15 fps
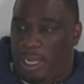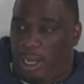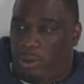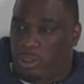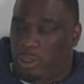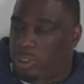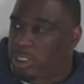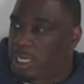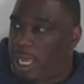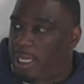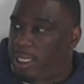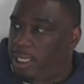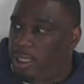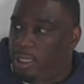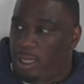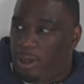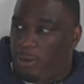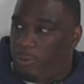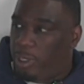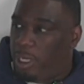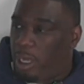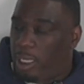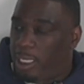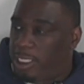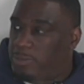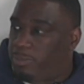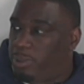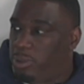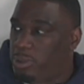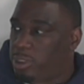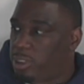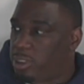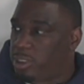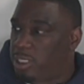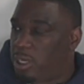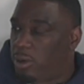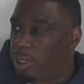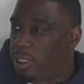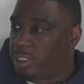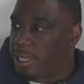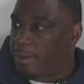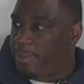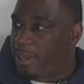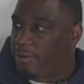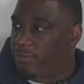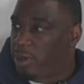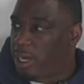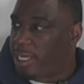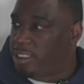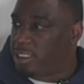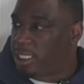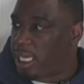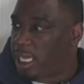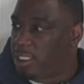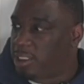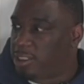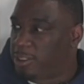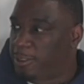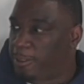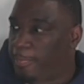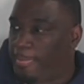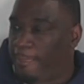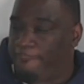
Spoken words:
I was on Scully. We got all these boosters, donors that pay for our education.